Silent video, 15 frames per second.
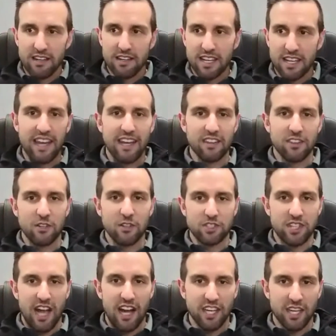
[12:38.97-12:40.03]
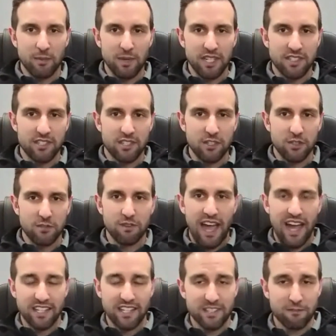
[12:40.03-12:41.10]
getting those documents, those
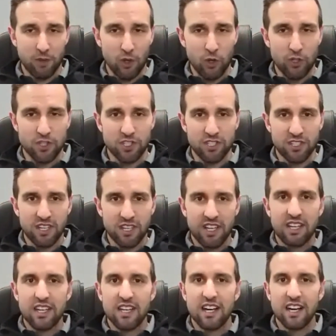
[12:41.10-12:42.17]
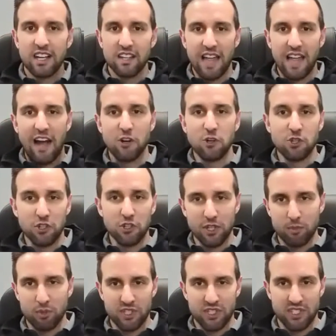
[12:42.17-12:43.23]
facts first, allows you to
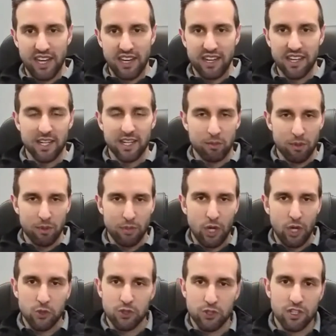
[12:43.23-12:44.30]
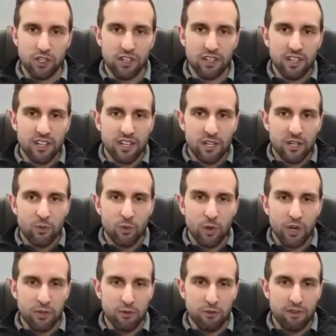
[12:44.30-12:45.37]
present it in a proposal
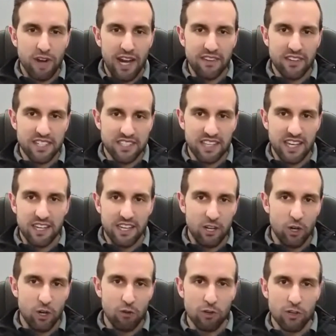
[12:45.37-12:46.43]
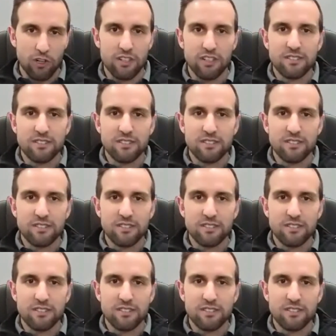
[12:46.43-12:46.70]
when you finally send it over.